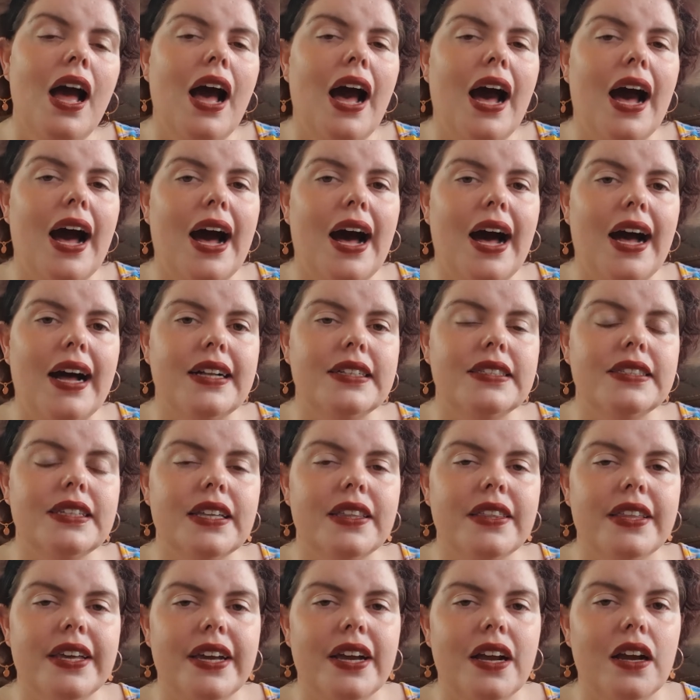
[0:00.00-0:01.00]
and
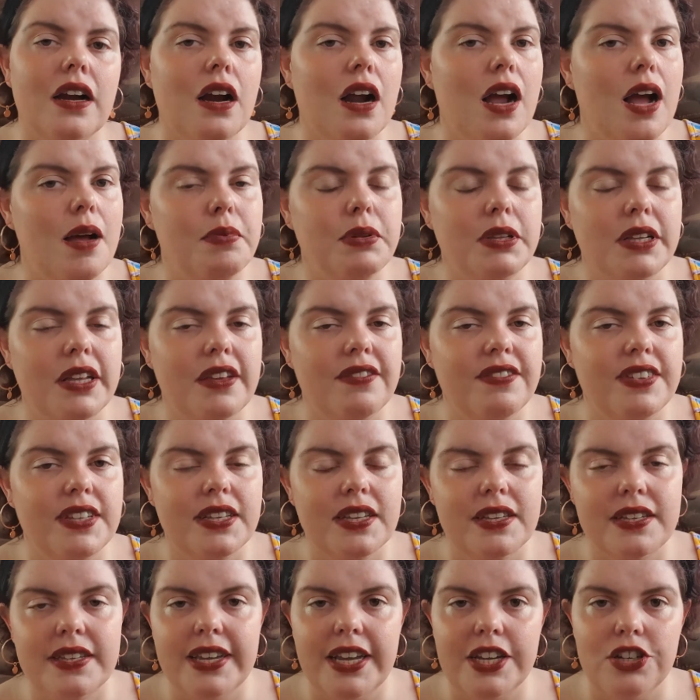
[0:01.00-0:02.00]
there, I believe, is
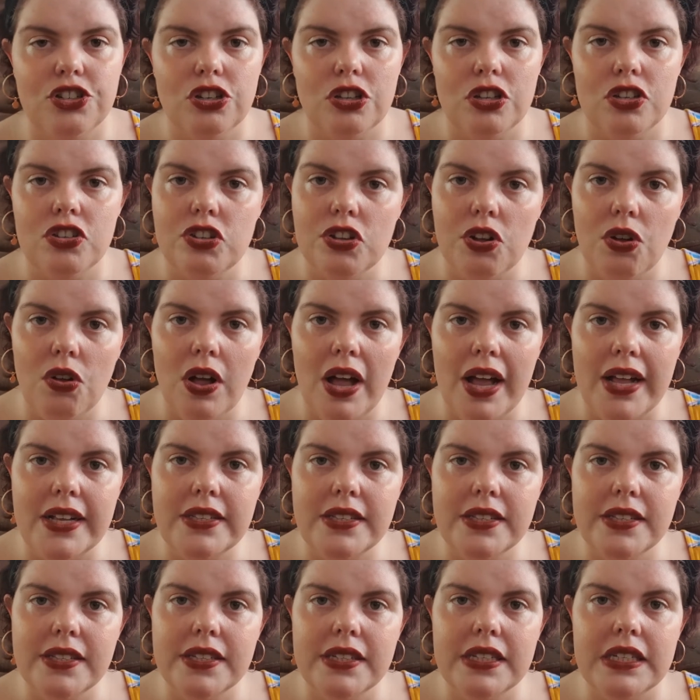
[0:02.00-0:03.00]
a sexual assault
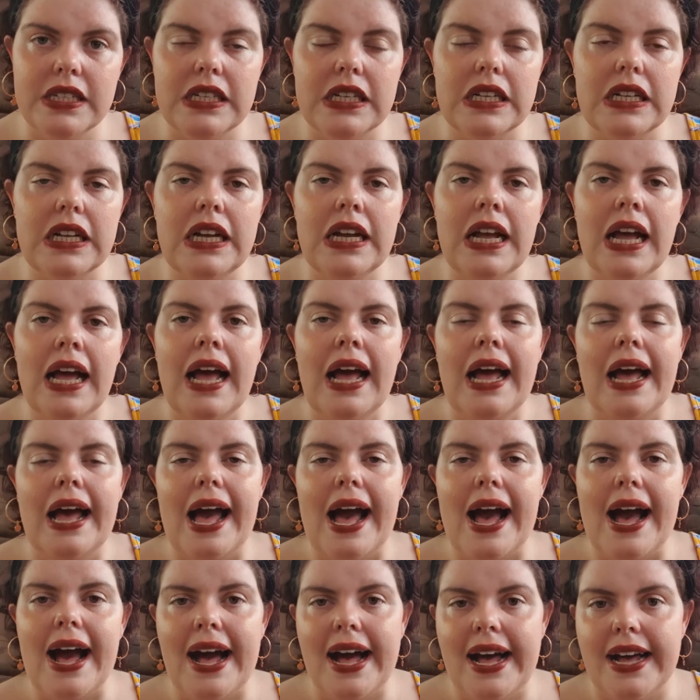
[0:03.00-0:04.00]
incident,
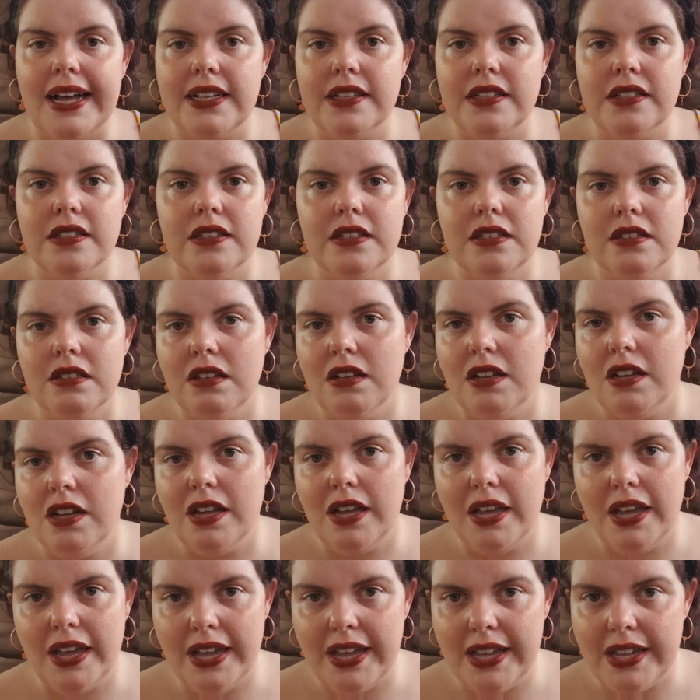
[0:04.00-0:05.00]
and
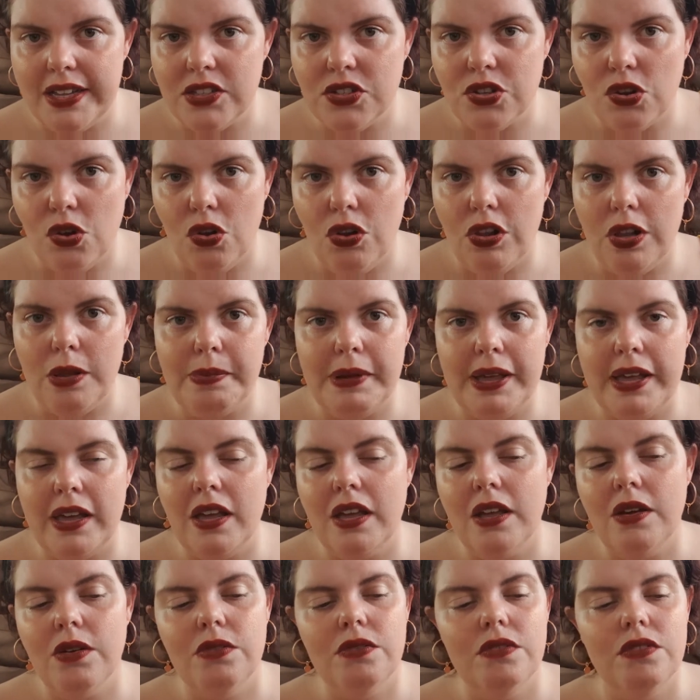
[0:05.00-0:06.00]
it's all about,
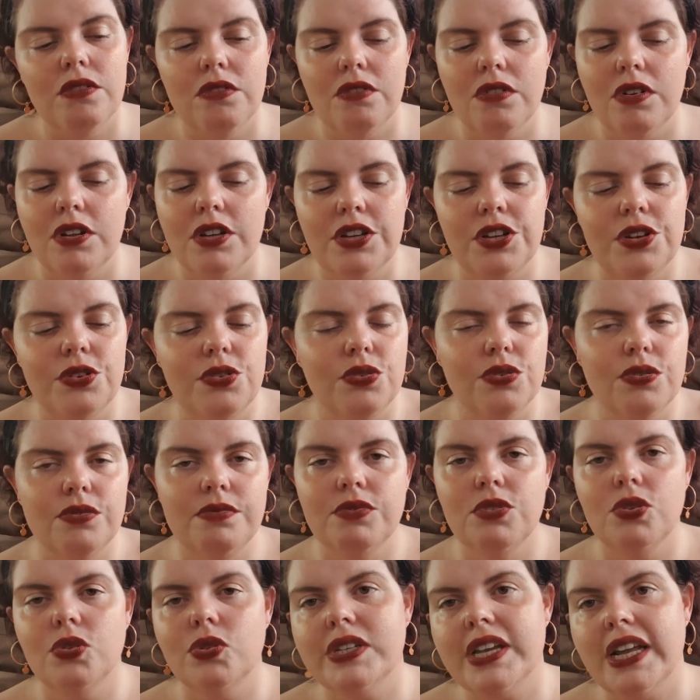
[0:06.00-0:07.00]
you know,
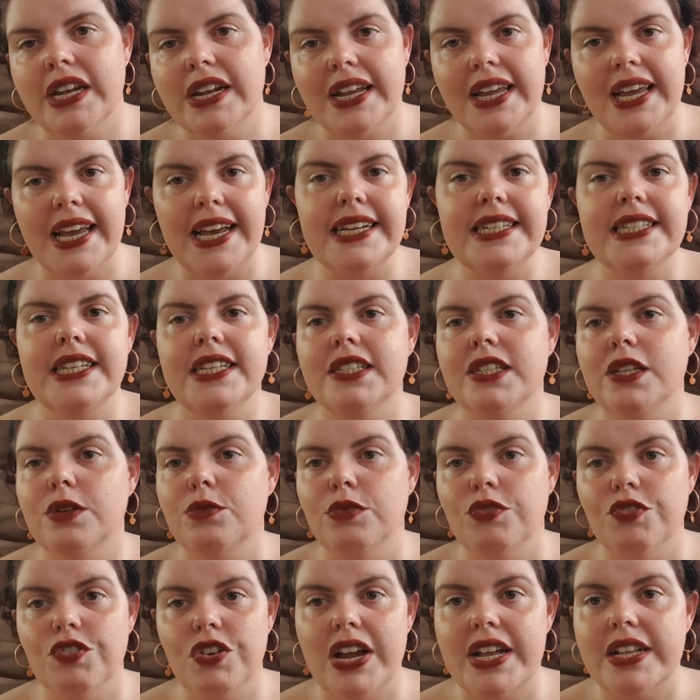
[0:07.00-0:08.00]
those kind of cases that
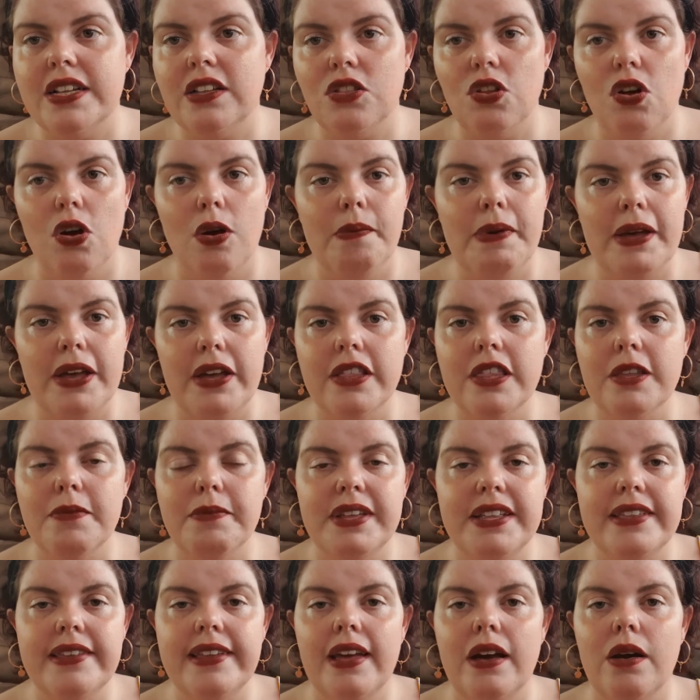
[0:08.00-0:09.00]
we've read a lot about in the
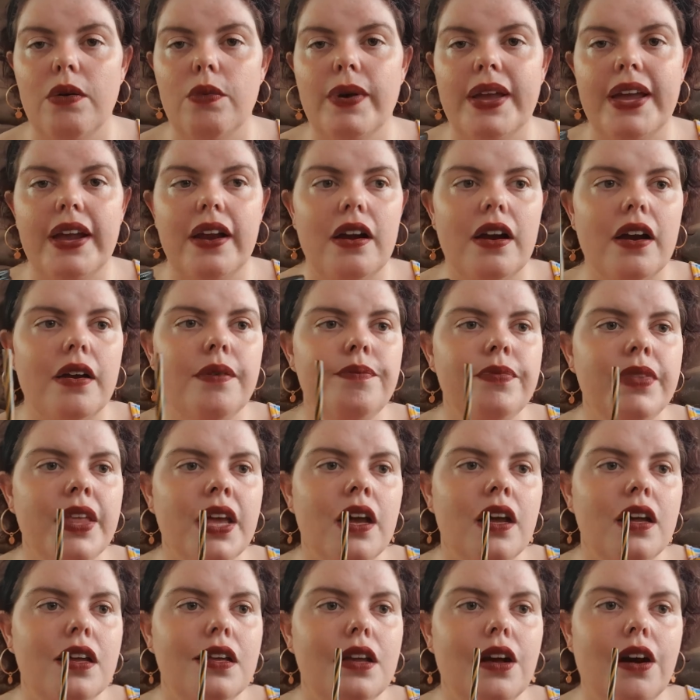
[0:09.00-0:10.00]
media where
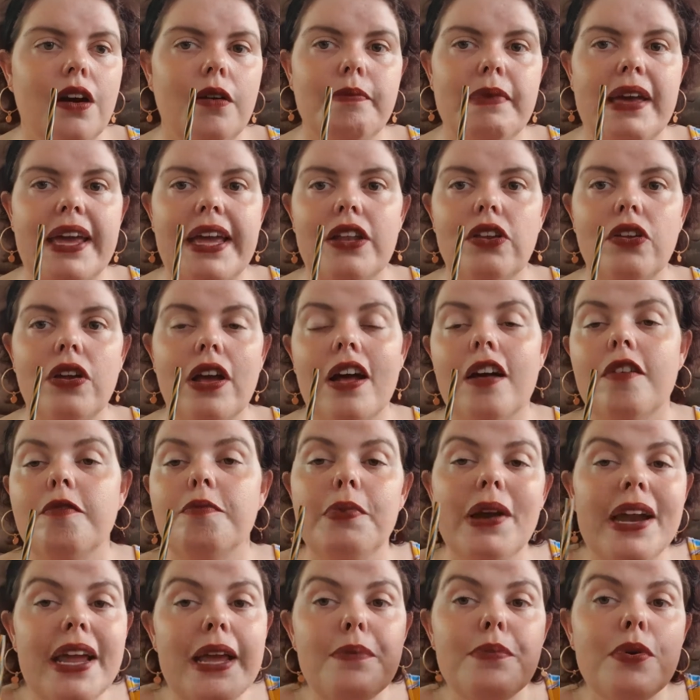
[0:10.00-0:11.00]
young men who have
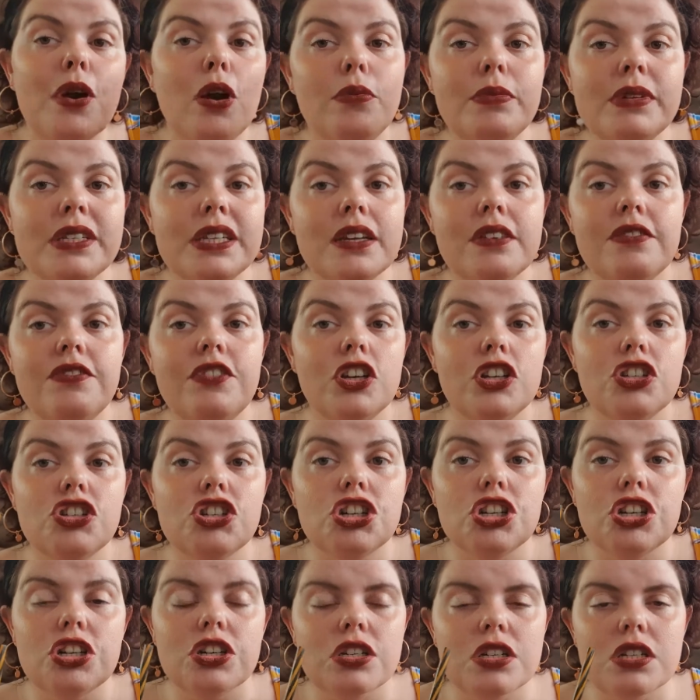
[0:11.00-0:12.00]
bright, promising
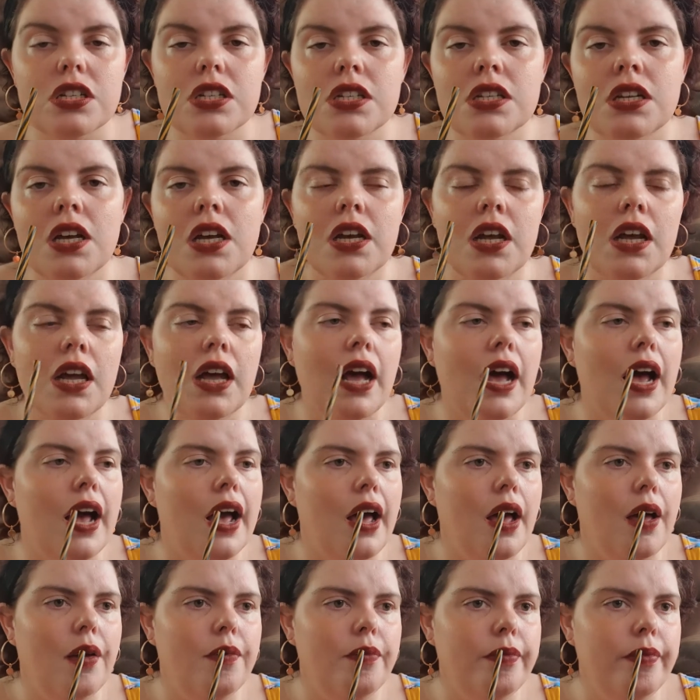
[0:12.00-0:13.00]
futures
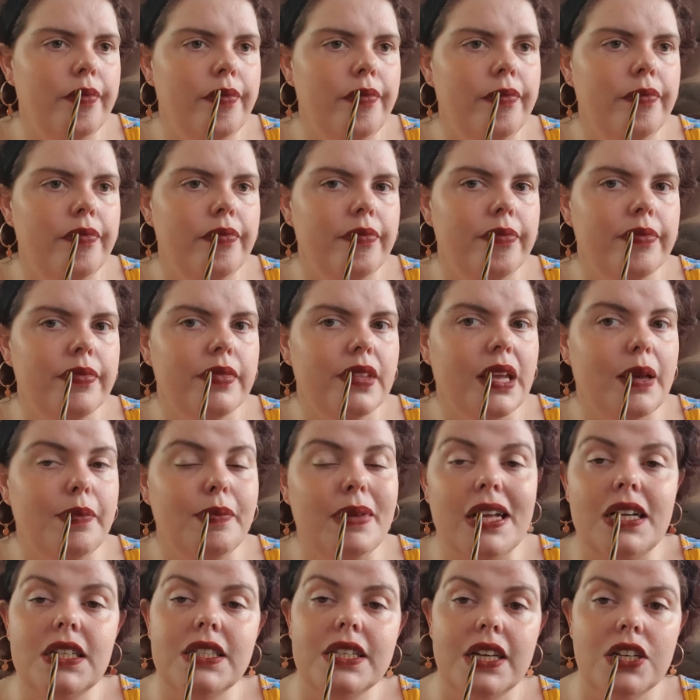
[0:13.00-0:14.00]

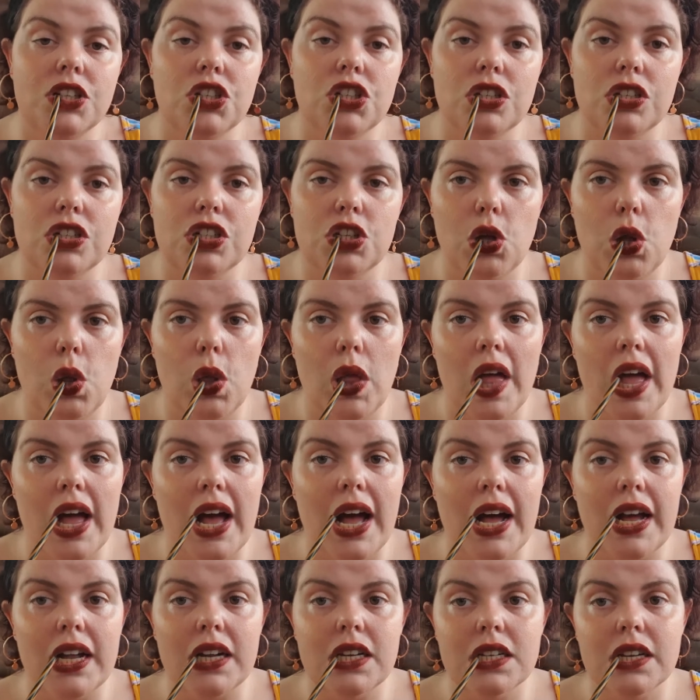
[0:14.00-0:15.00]
commit a sexual assault
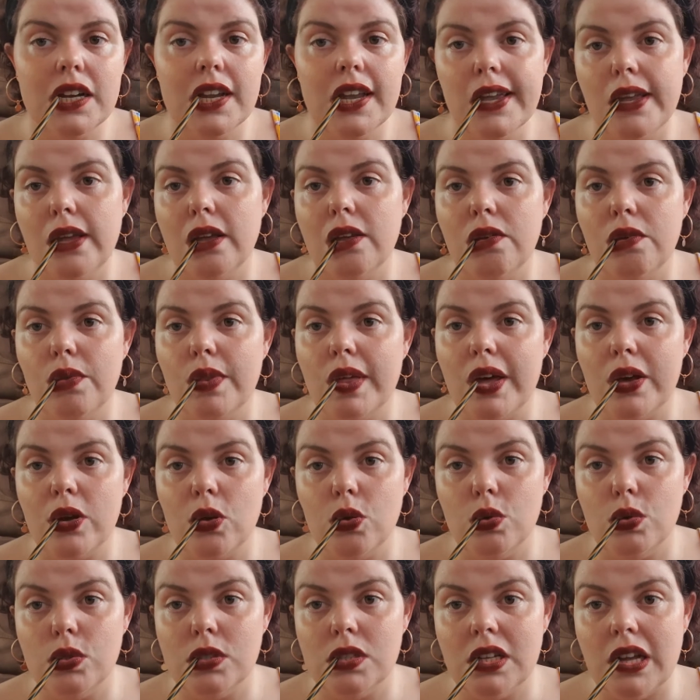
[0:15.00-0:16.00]
and how that
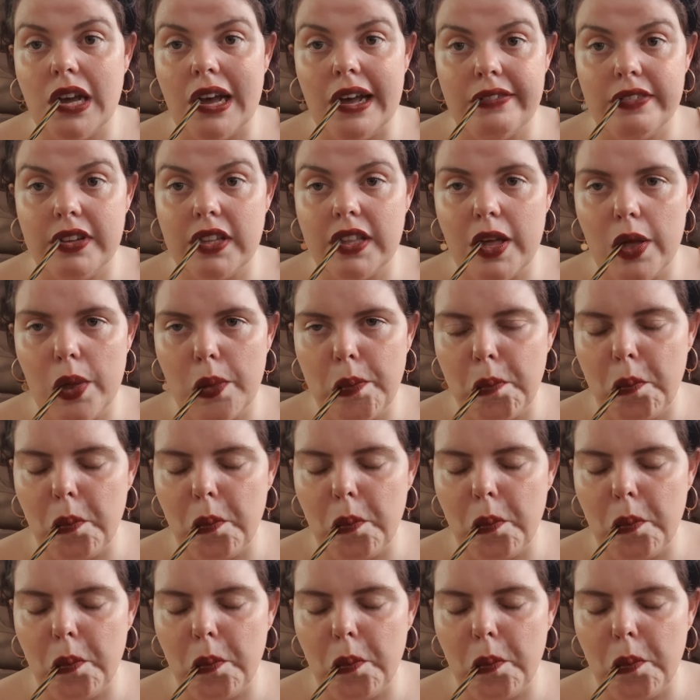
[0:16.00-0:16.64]
goes after that.